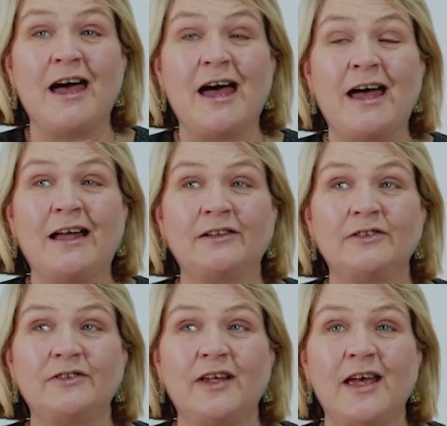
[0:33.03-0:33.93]

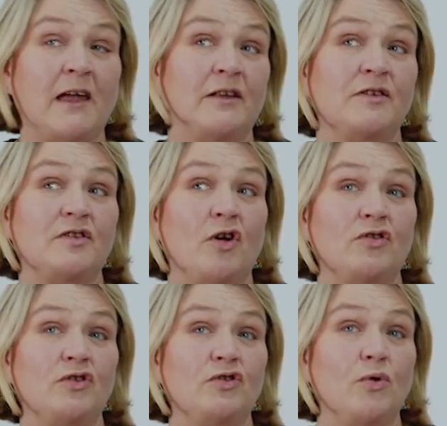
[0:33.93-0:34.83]
and then
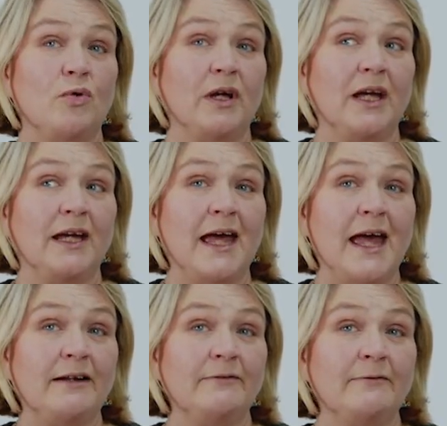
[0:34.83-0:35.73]
started talking
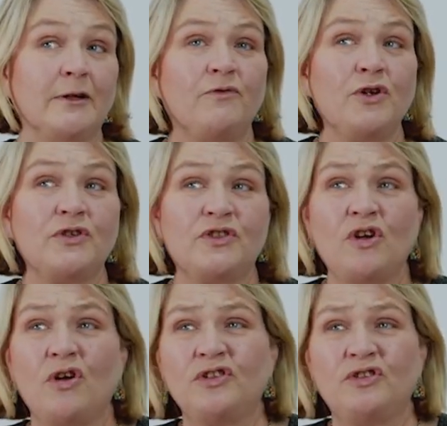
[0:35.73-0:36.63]
again. First
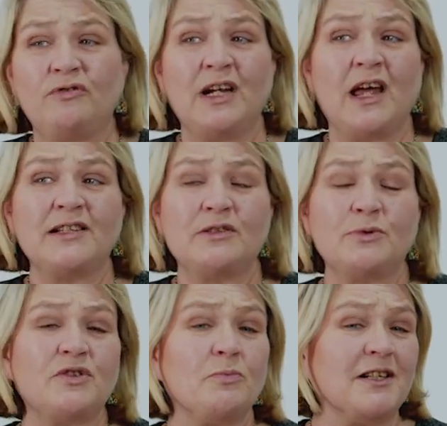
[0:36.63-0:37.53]
started to realise there
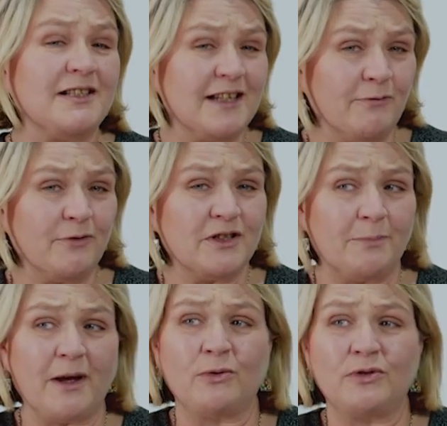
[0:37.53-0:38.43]
was something different
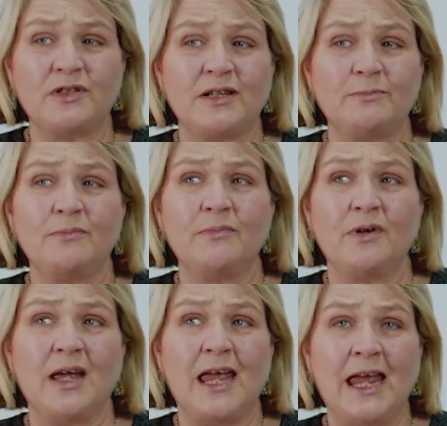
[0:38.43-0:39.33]
about him
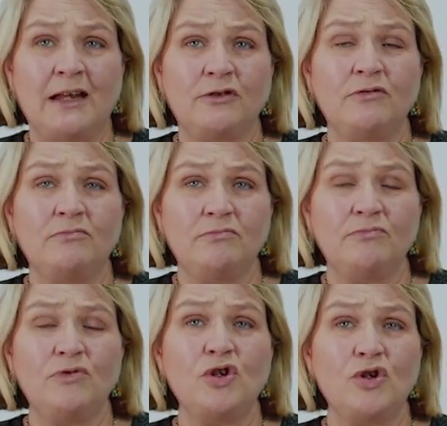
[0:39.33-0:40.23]
in
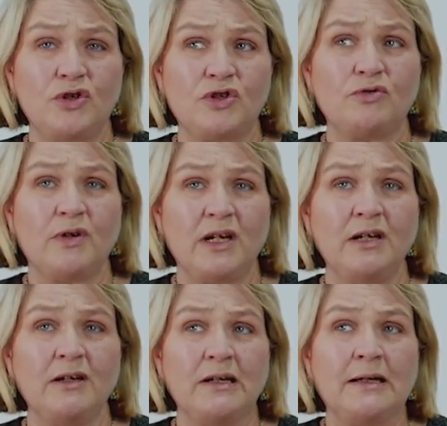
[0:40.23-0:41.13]

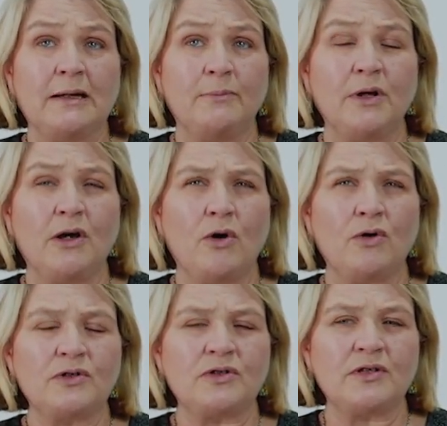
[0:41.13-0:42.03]
nursery,
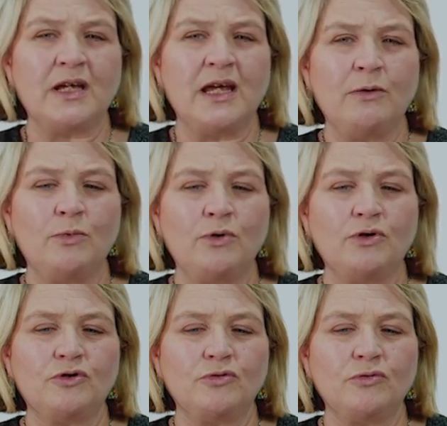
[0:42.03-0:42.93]
because he
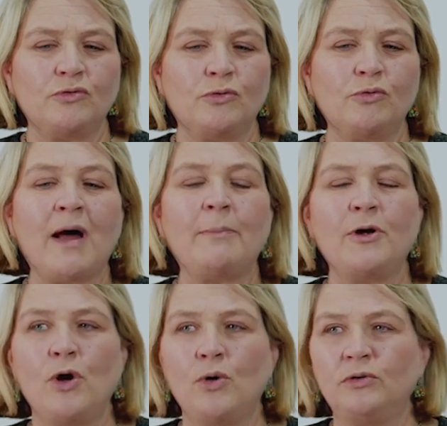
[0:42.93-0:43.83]
would grab
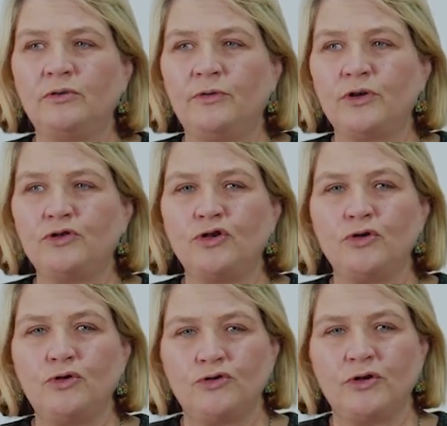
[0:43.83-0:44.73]
a hold of other
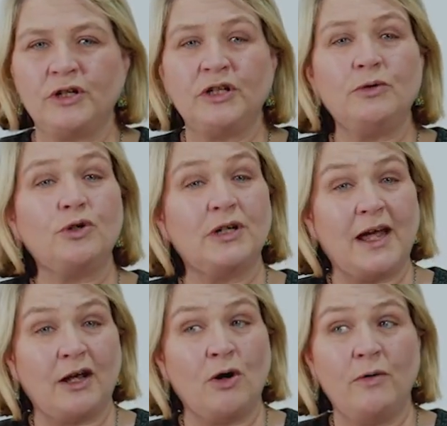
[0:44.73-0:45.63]
children and he wouldn't
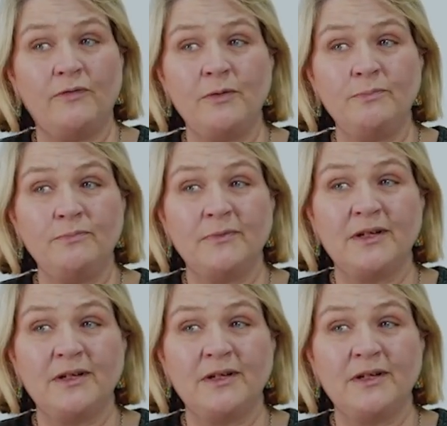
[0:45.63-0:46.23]
let go of them,